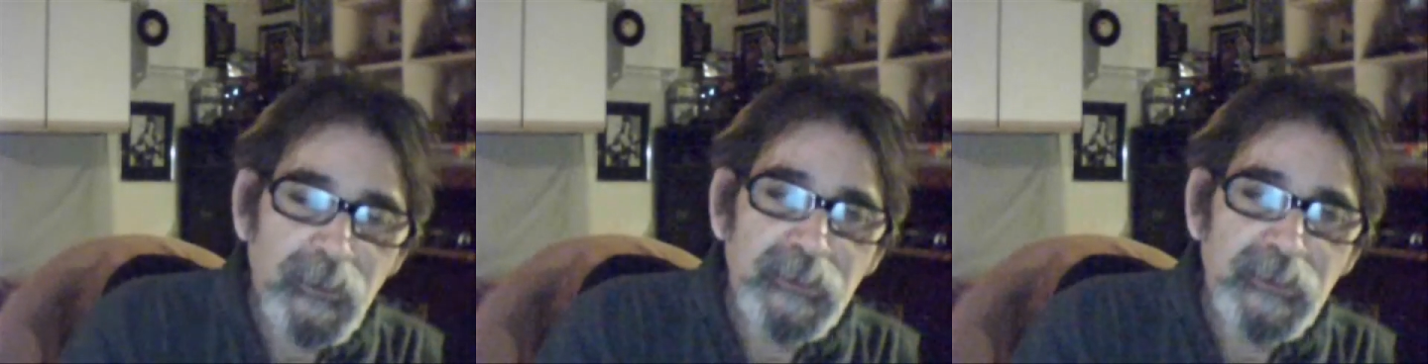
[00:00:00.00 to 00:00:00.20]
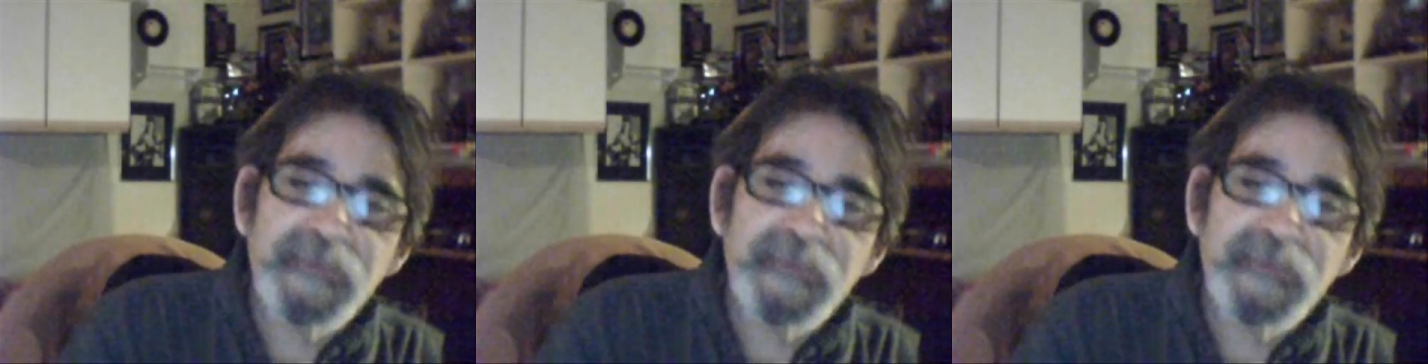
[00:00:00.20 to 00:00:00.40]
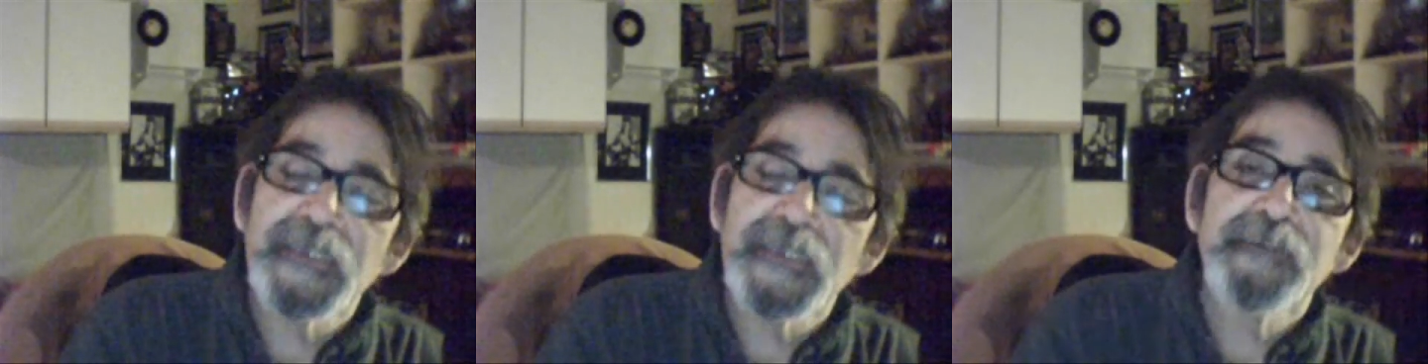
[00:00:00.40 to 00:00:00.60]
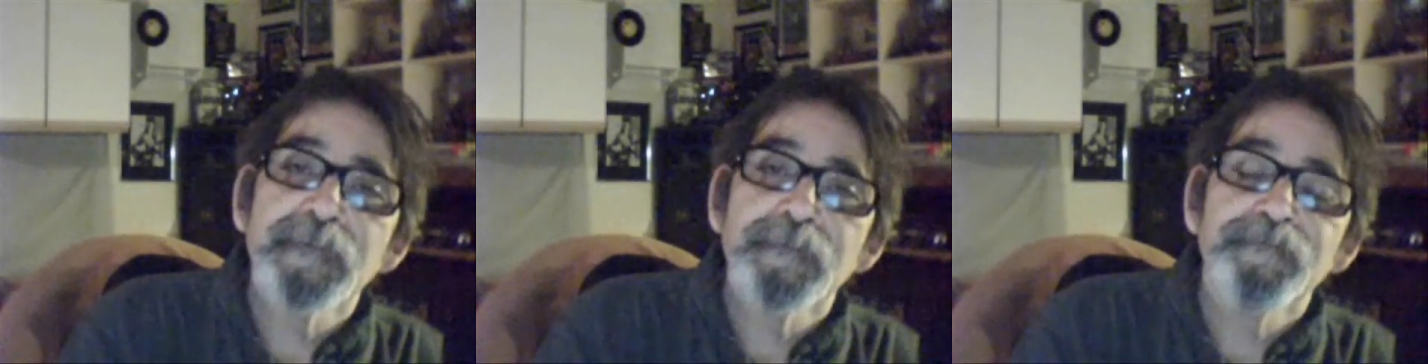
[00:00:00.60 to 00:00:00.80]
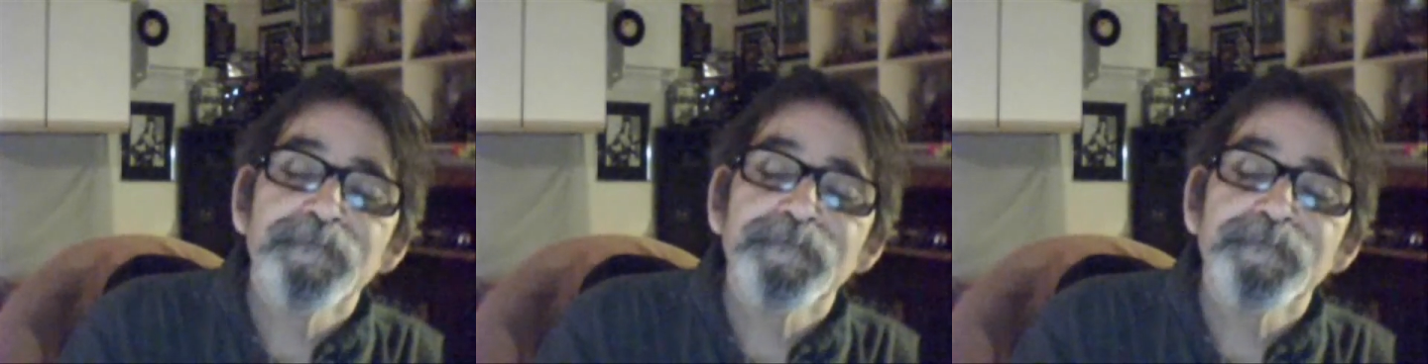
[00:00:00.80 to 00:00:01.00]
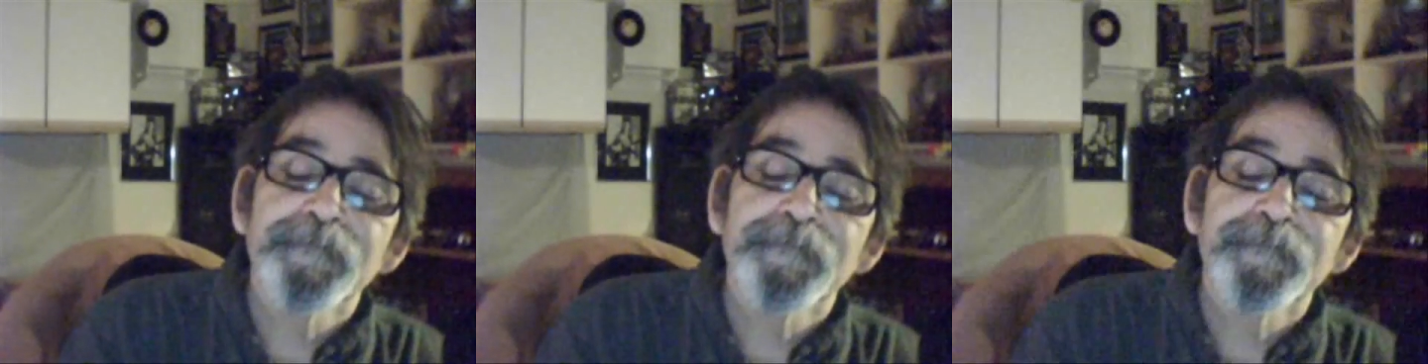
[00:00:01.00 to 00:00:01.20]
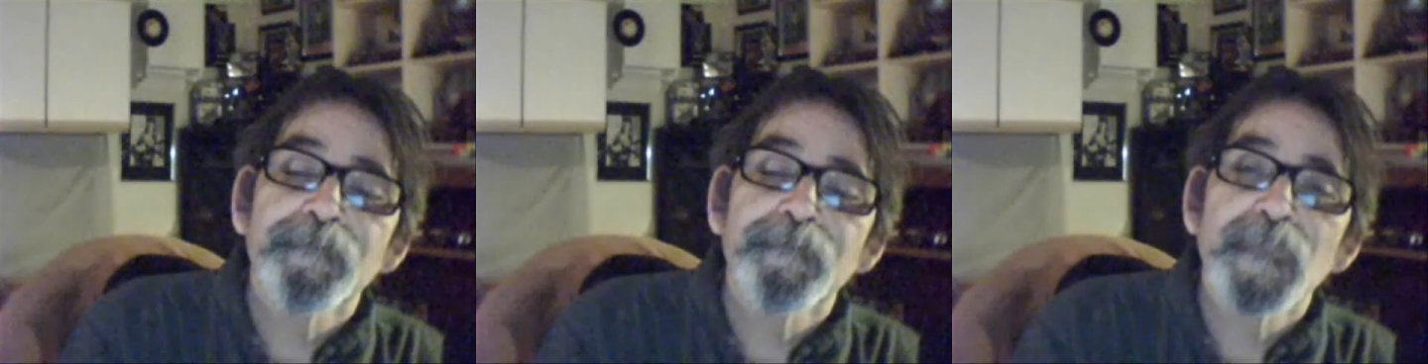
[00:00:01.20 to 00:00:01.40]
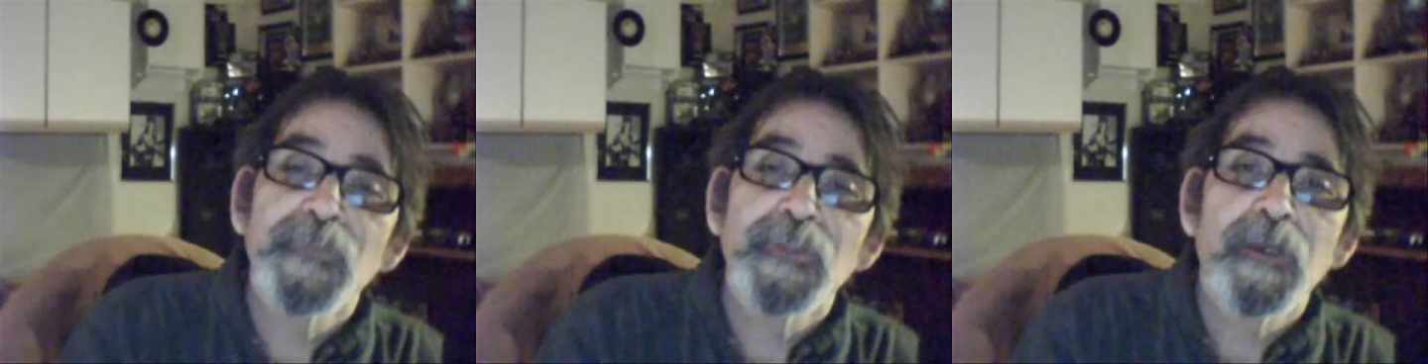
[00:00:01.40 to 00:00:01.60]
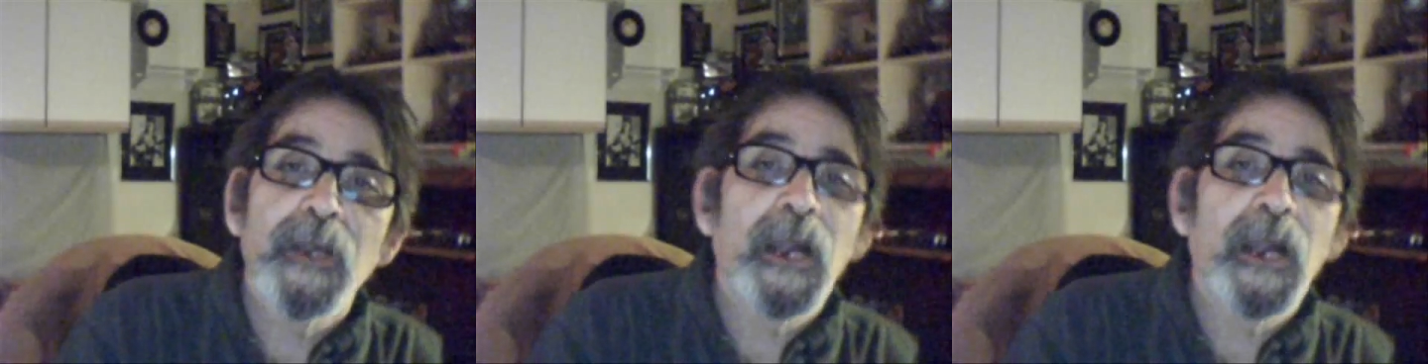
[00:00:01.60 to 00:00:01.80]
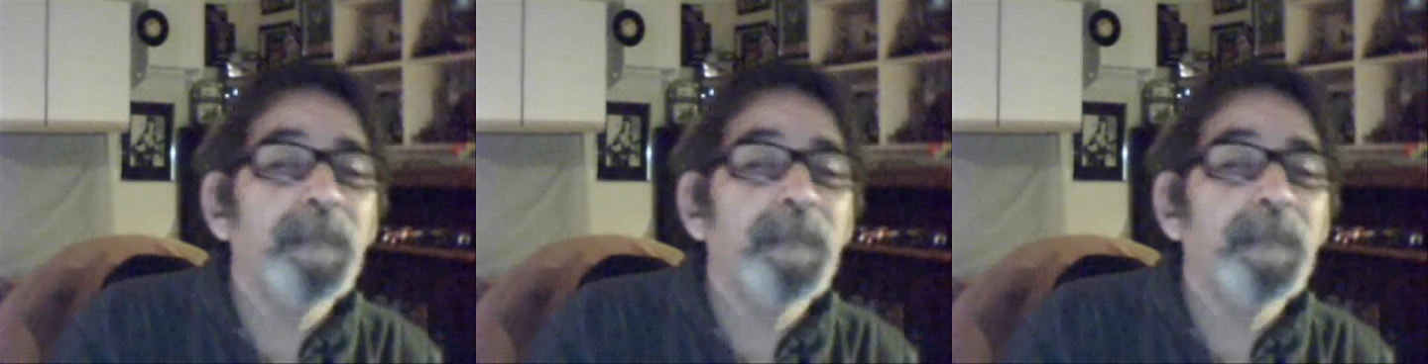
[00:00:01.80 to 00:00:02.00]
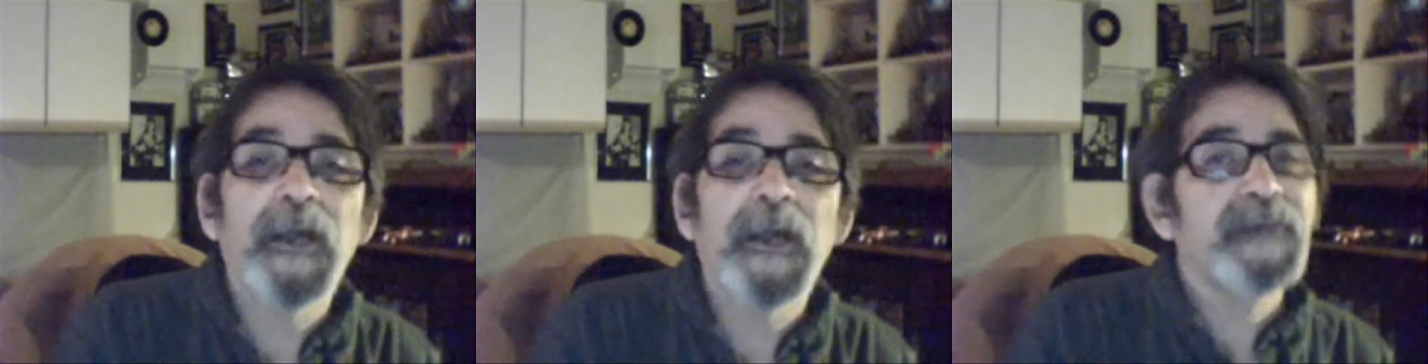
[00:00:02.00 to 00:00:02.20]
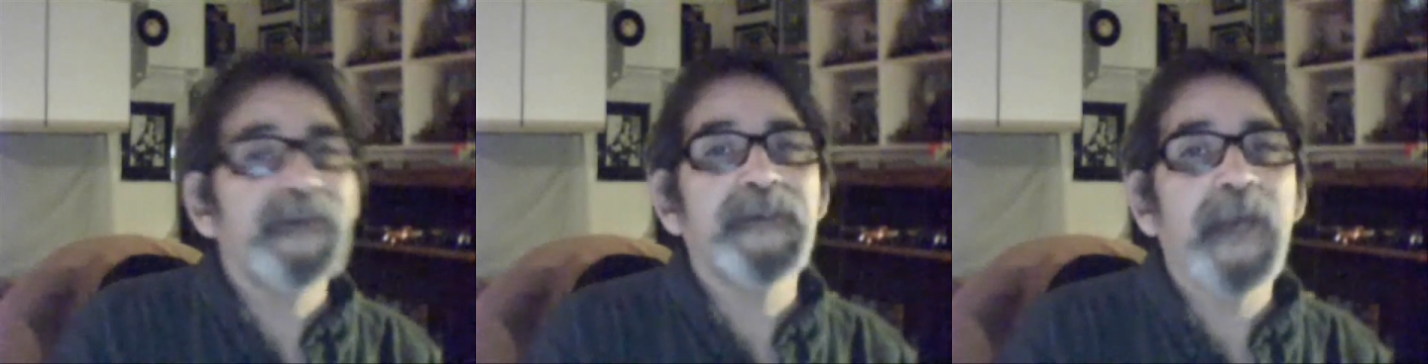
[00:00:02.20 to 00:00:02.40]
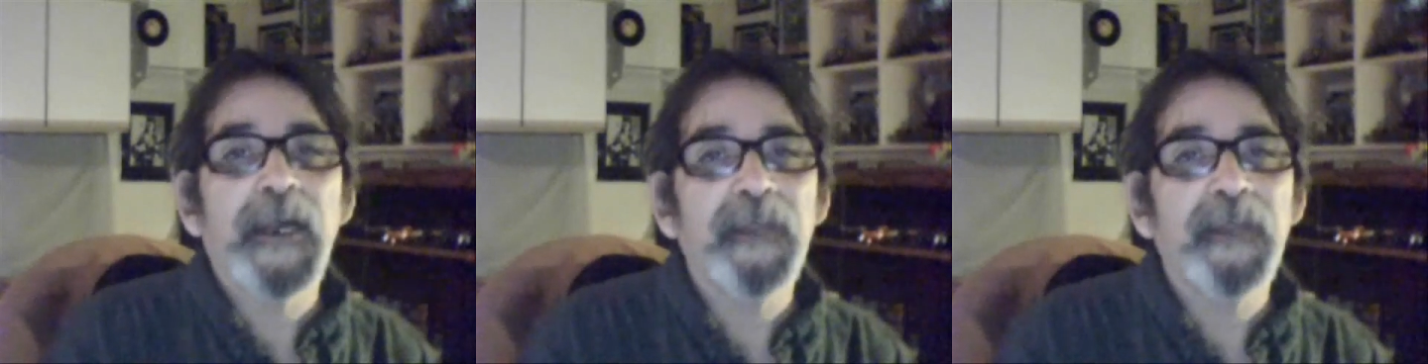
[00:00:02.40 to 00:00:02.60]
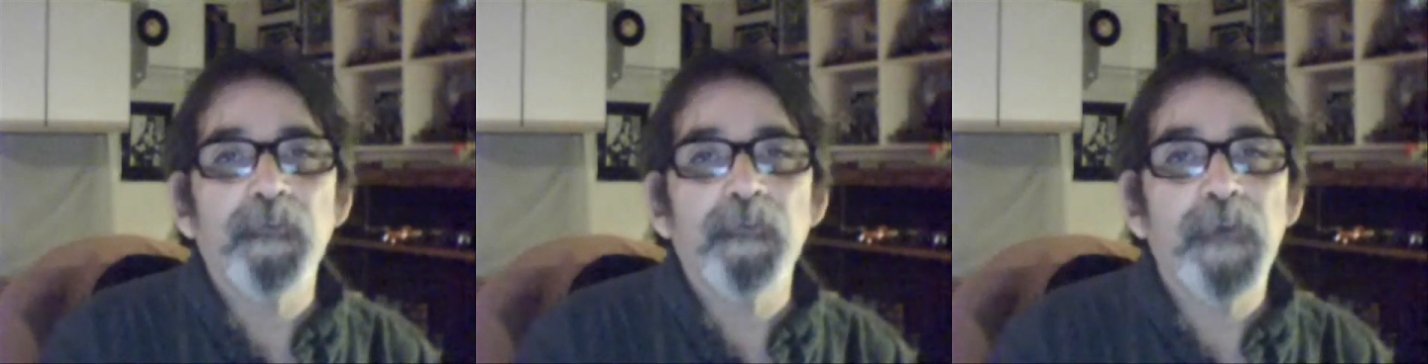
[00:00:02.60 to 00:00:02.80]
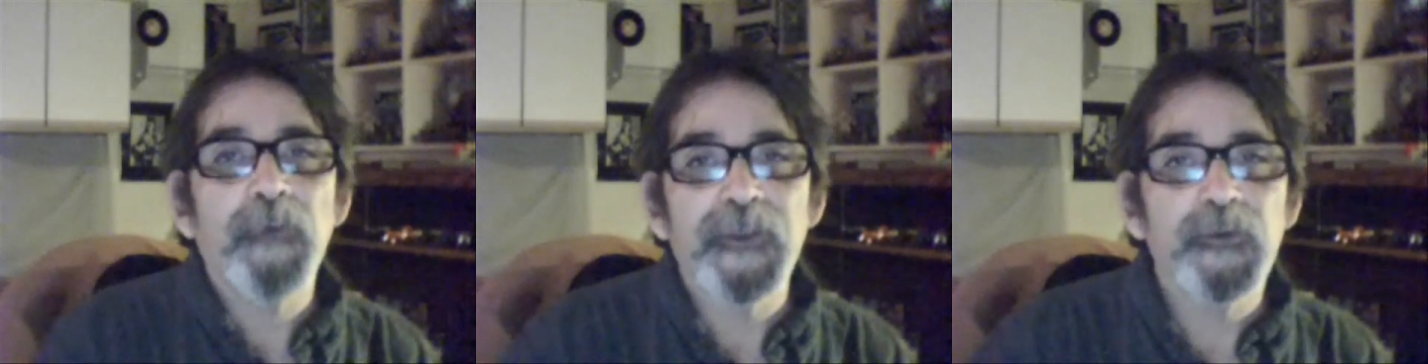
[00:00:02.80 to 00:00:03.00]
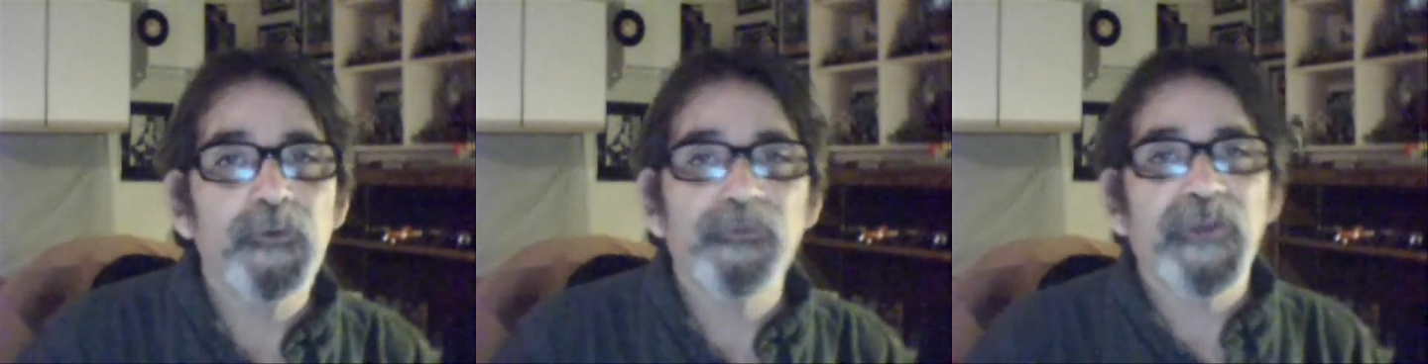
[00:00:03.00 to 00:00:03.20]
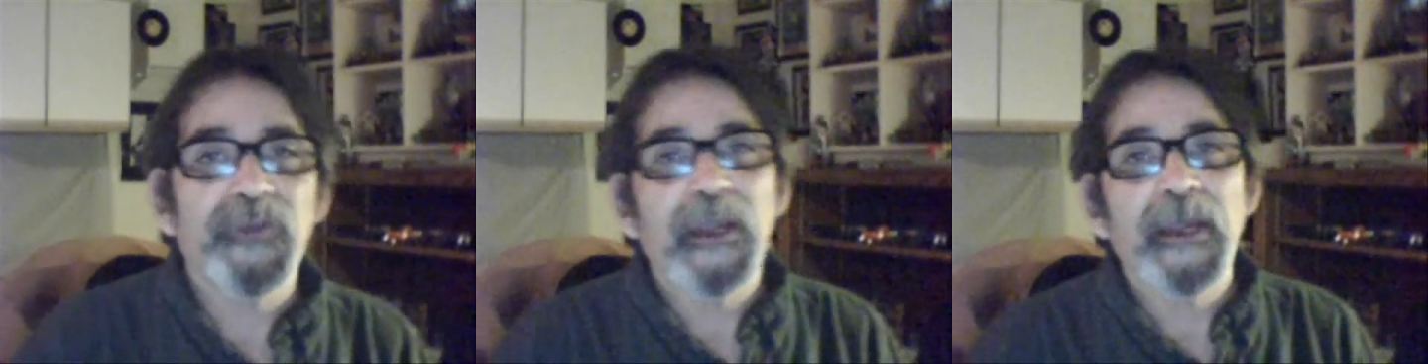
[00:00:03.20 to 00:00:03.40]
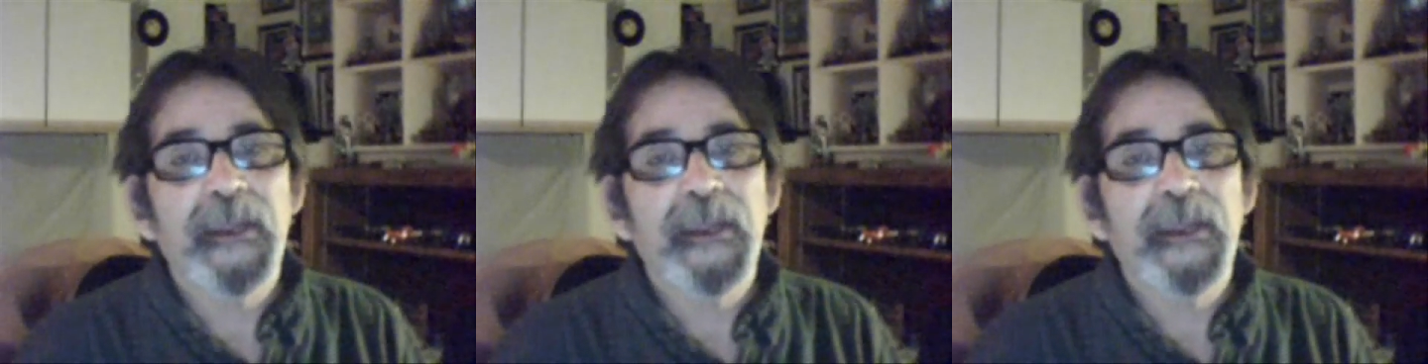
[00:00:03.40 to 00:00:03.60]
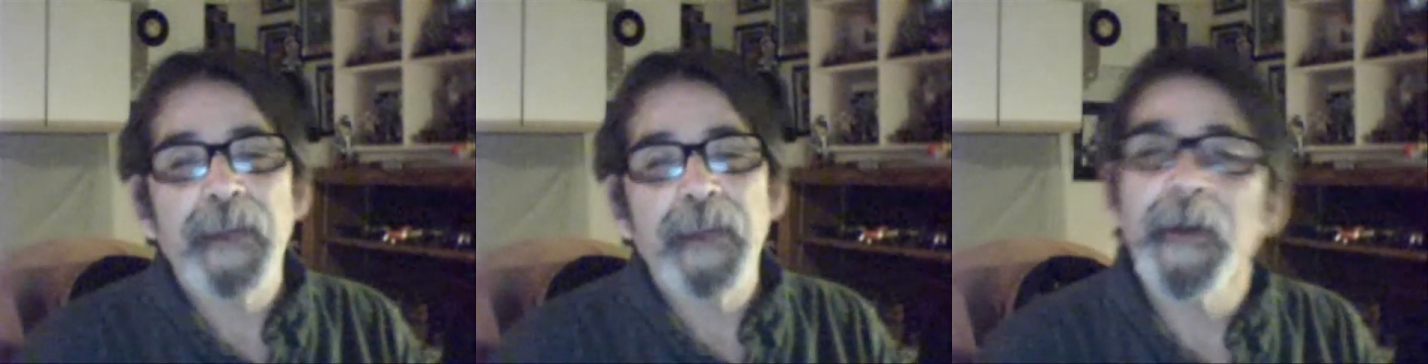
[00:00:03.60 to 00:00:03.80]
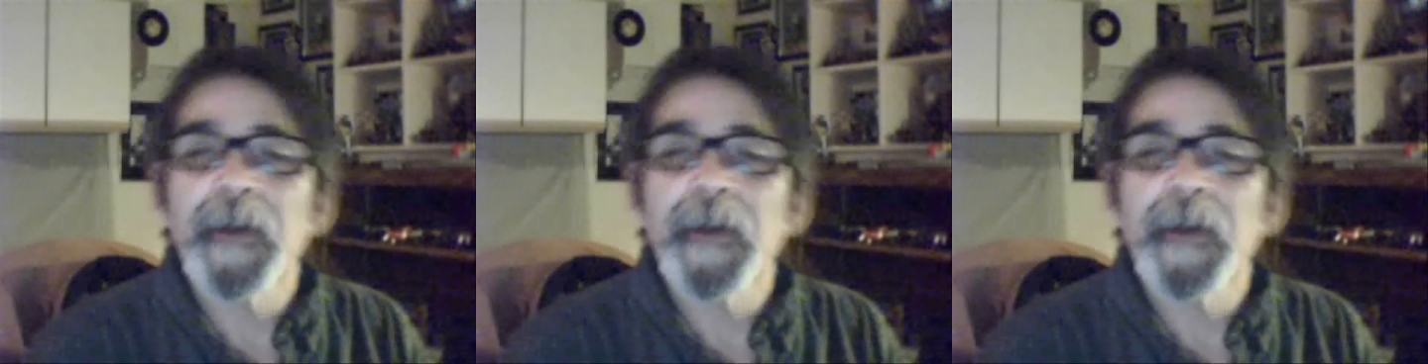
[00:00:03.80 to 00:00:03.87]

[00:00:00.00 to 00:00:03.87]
He said, I'm not going to die the way you say I am.